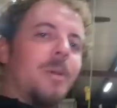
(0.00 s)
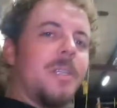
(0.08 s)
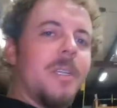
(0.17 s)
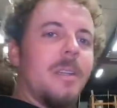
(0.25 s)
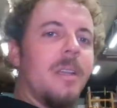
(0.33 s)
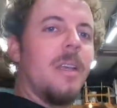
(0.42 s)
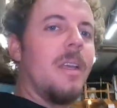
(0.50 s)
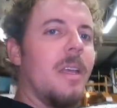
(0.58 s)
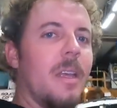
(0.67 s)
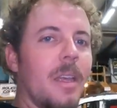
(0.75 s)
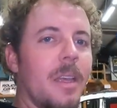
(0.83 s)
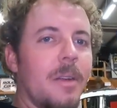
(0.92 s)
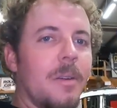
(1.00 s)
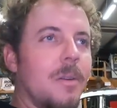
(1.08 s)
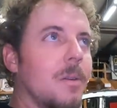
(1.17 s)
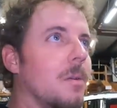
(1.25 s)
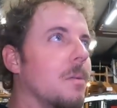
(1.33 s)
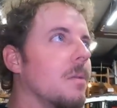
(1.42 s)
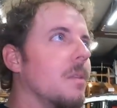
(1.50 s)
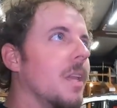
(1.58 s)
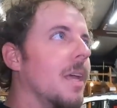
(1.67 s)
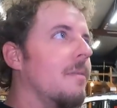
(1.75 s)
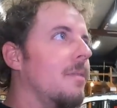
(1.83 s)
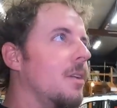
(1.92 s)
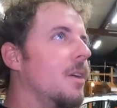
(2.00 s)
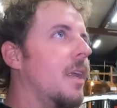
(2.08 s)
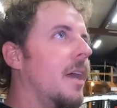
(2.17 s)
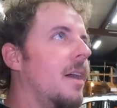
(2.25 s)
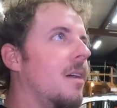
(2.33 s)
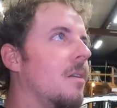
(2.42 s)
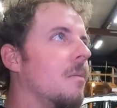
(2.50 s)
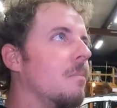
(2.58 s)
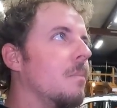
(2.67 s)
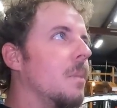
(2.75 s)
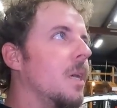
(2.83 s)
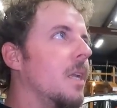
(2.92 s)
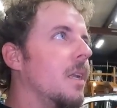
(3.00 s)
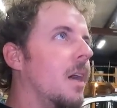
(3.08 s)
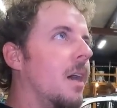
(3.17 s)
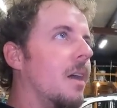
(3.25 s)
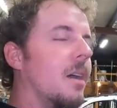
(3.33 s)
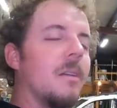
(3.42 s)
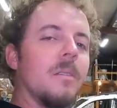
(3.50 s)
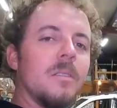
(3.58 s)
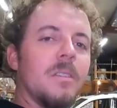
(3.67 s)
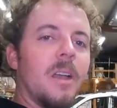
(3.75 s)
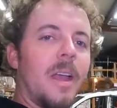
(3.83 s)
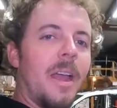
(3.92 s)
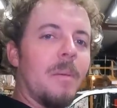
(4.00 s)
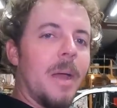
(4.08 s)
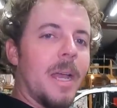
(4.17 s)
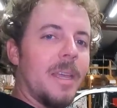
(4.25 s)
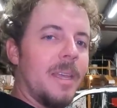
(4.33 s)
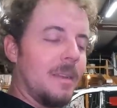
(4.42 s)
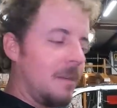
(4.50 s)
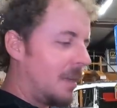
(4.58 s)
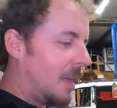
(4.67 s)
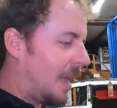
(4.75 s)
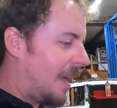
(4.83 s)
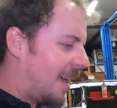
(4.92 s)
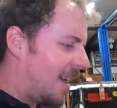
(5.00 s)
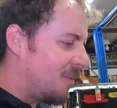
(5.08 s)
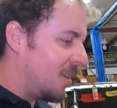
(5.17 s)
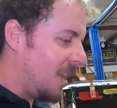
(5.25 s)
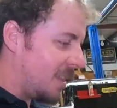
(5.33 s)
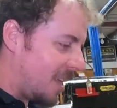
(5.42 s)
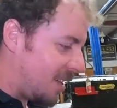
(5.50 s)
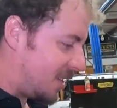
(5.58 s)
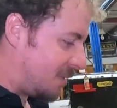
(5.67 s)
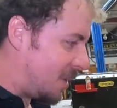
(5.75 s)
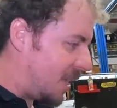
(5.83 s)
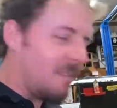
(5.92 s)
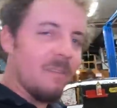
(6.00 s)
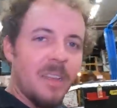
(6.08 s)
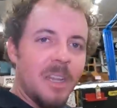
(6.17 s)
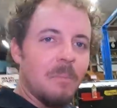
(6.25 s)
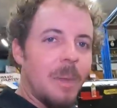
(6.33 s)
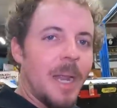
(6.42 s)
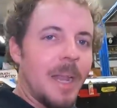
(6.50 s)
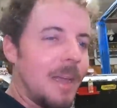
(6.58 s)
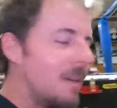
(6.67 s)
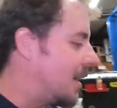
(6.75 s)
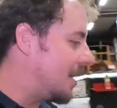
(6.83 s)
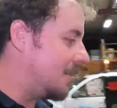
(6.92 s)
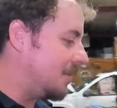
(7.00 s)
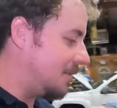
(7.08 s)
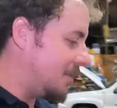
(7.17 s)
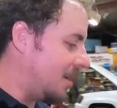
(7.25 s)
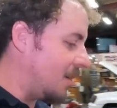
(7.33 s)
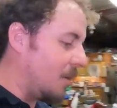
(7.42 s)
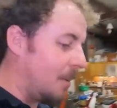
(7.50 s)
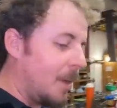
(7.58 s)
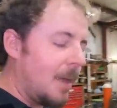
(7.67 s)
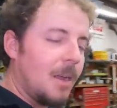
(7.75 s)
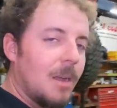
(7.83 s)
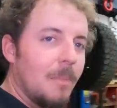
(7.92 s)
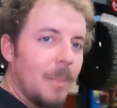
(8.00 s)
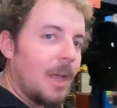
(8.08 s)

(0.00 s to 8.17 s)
push it, it'll let fluid out, but not suck air back in. I feel like that should be invented by now. I don't know. It may not. It